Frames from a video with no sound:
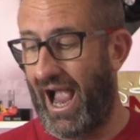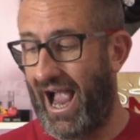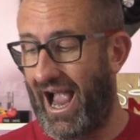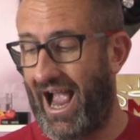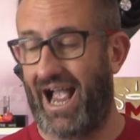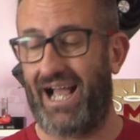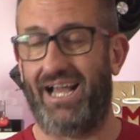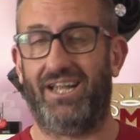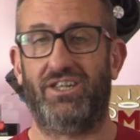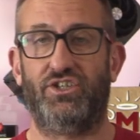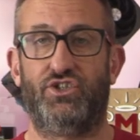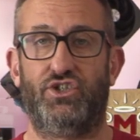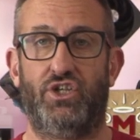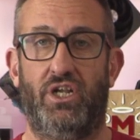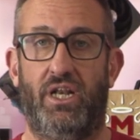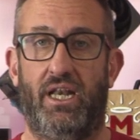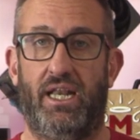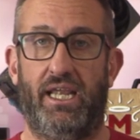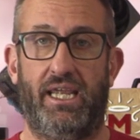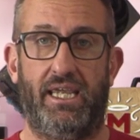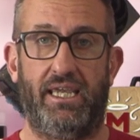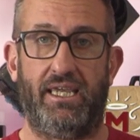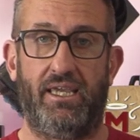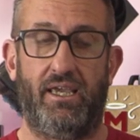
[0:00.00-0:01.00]

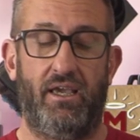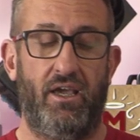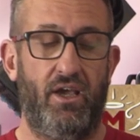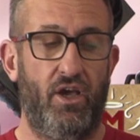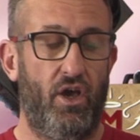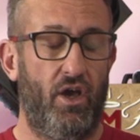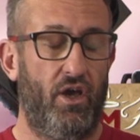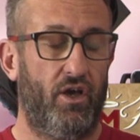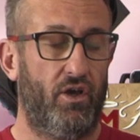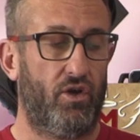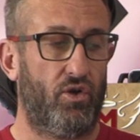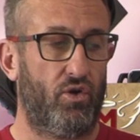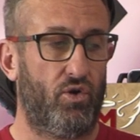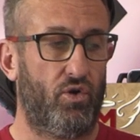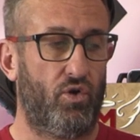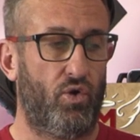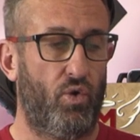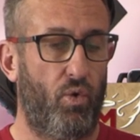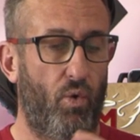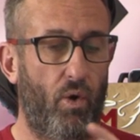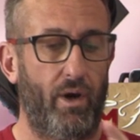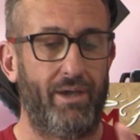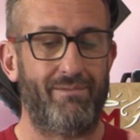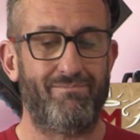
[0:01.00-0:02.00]
actually
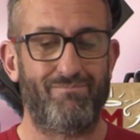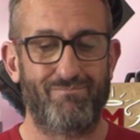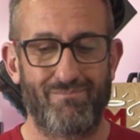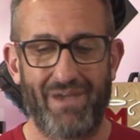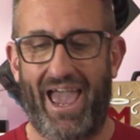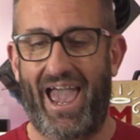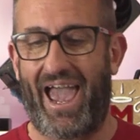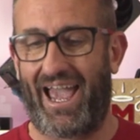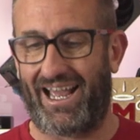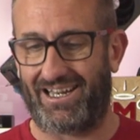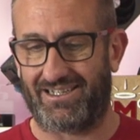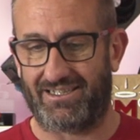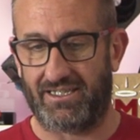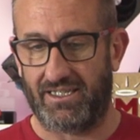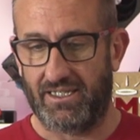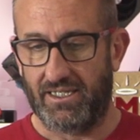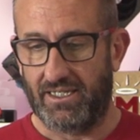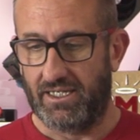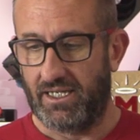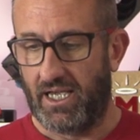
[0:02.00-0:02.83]
quite mad.